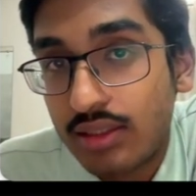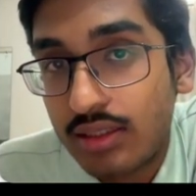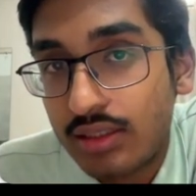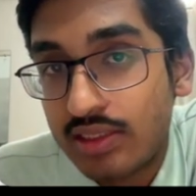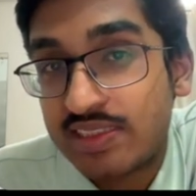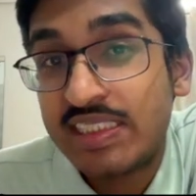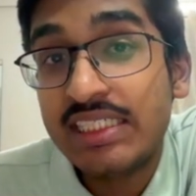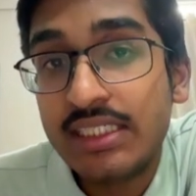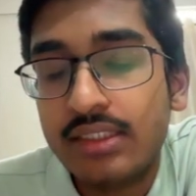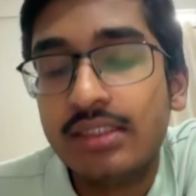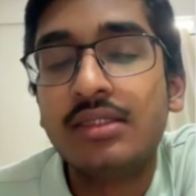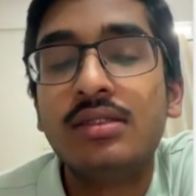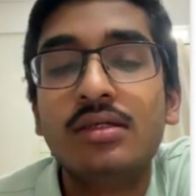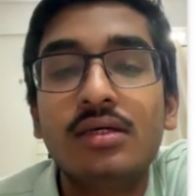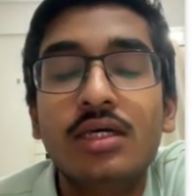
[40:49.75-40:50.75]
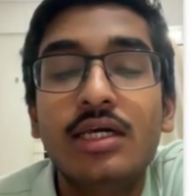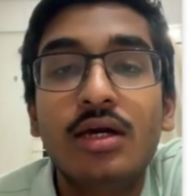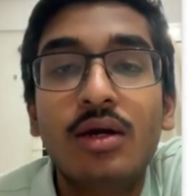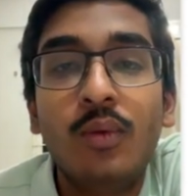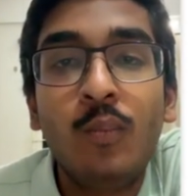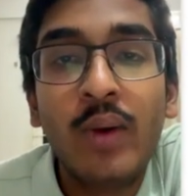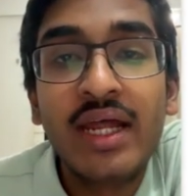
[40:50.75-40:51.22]
seen
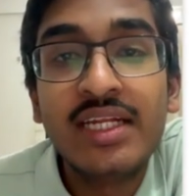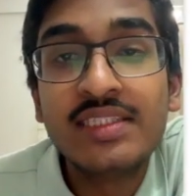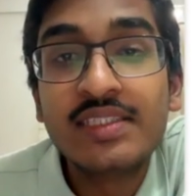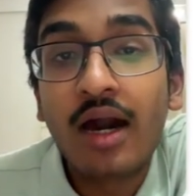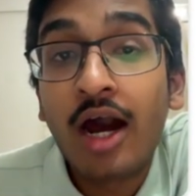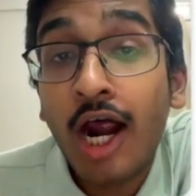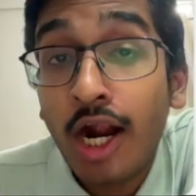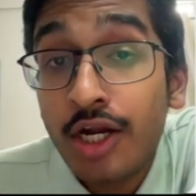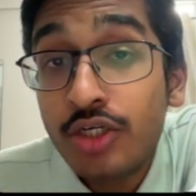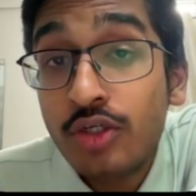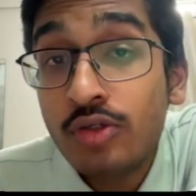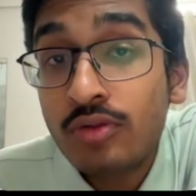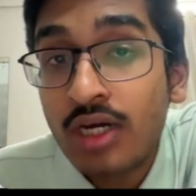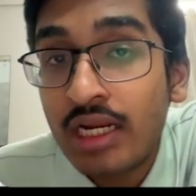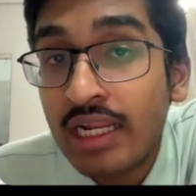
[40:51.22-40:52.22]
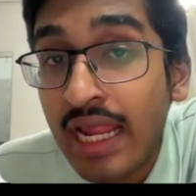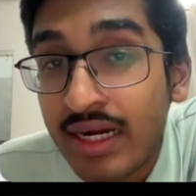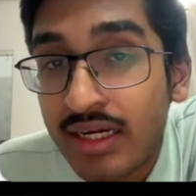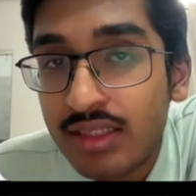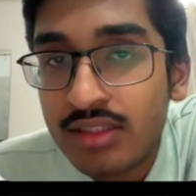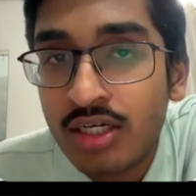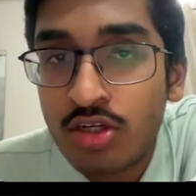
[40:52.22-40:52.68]
when it's hard to
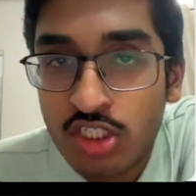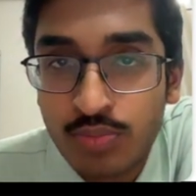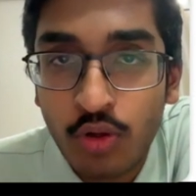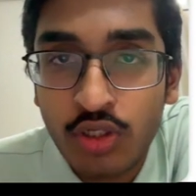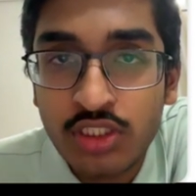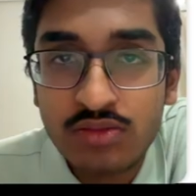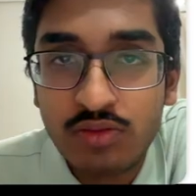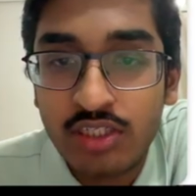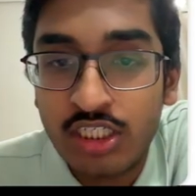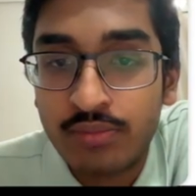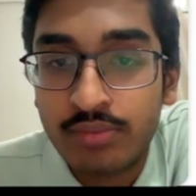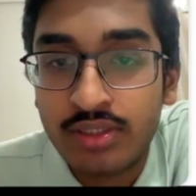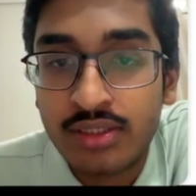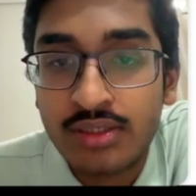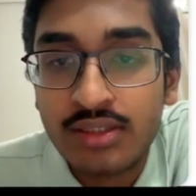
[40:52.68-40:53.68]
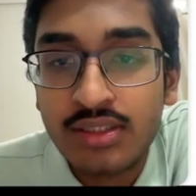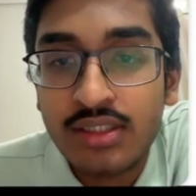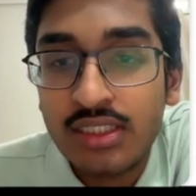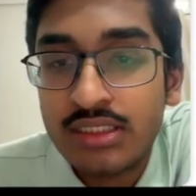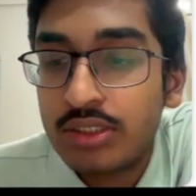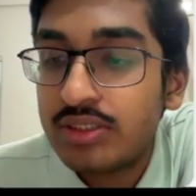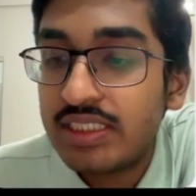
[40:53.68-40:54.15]
collect the response variable.
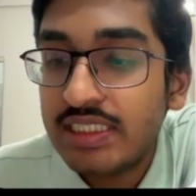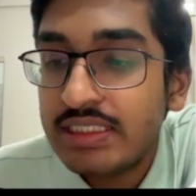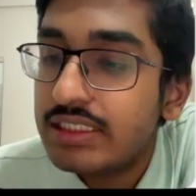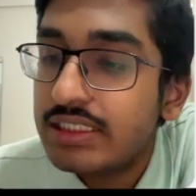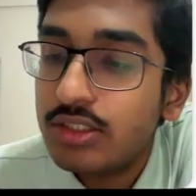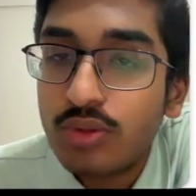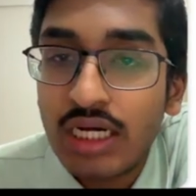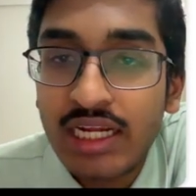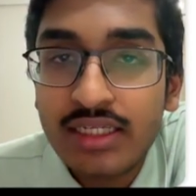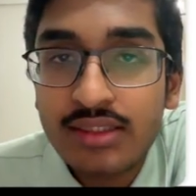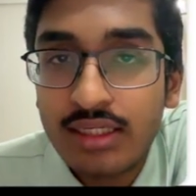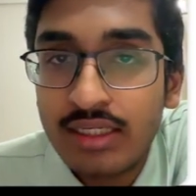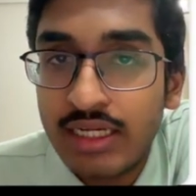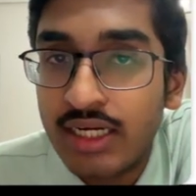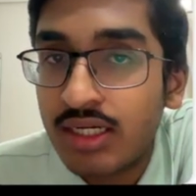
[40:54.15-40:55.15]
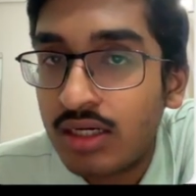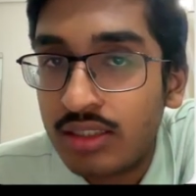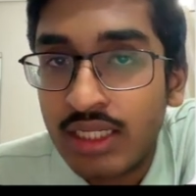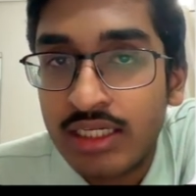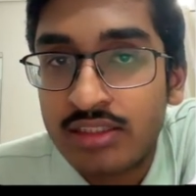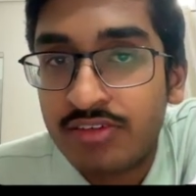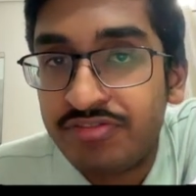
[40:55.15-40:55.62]
So it's easy to collect the data,
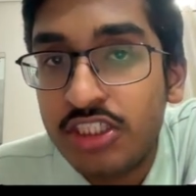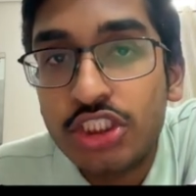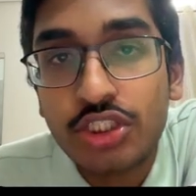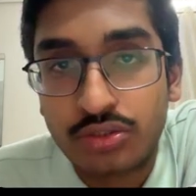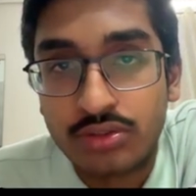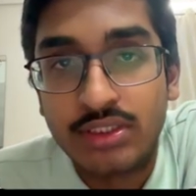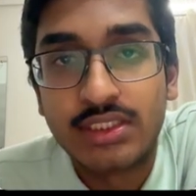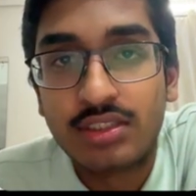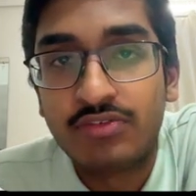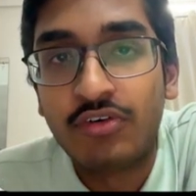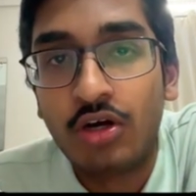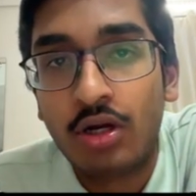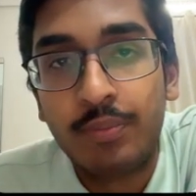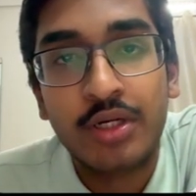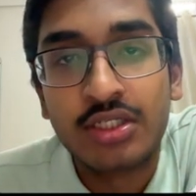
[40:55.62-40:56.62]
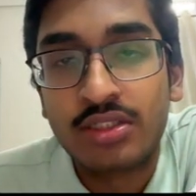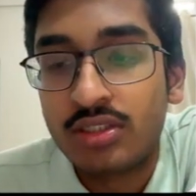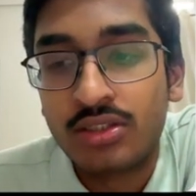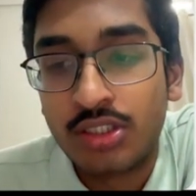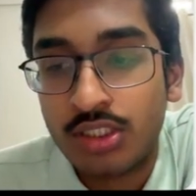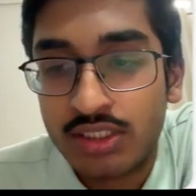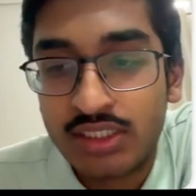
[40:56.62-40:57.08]
like the features for a
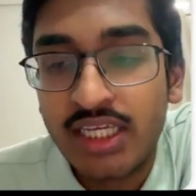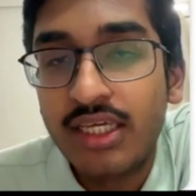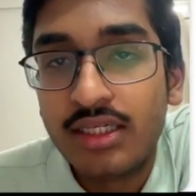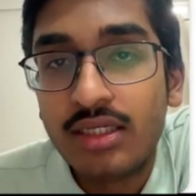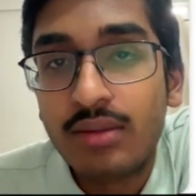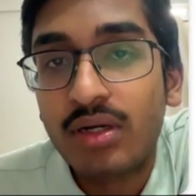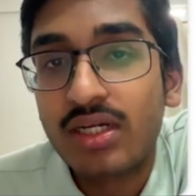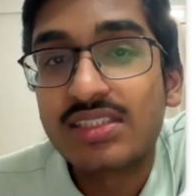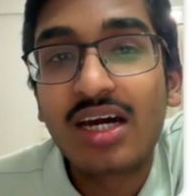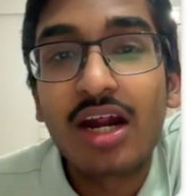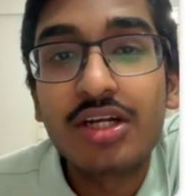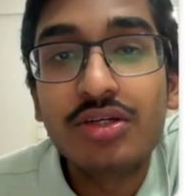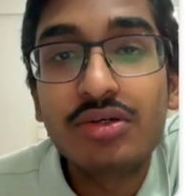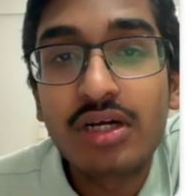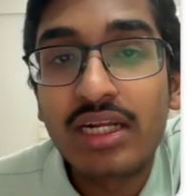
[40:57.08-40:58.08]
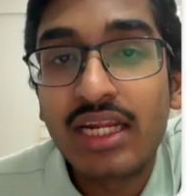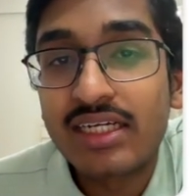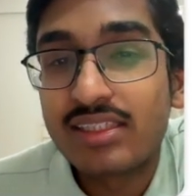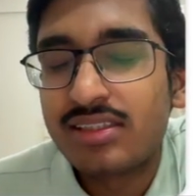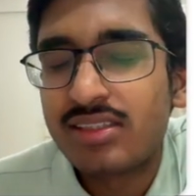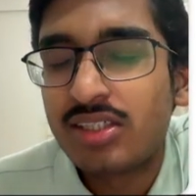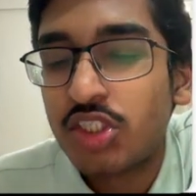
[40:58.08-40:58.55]
particular thing, but it's hard to collect
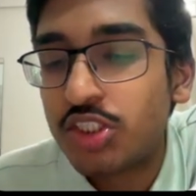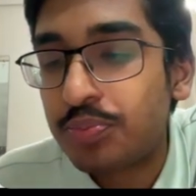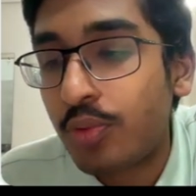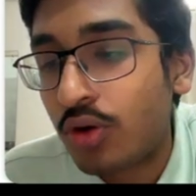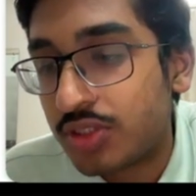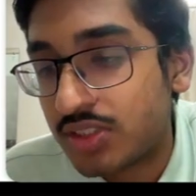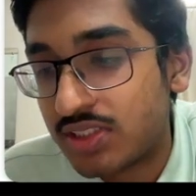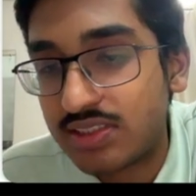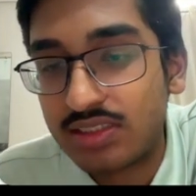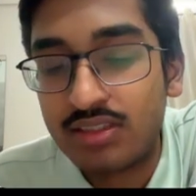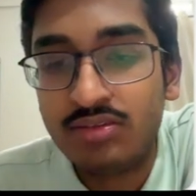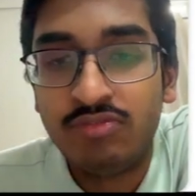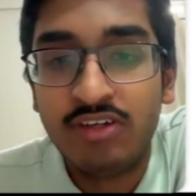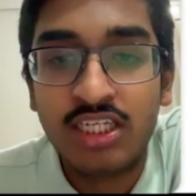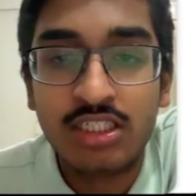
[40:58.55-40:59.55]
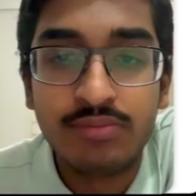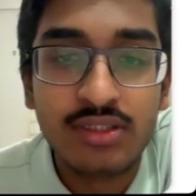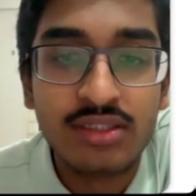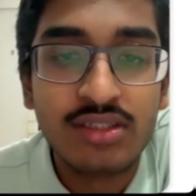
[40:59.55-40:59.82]
the response variable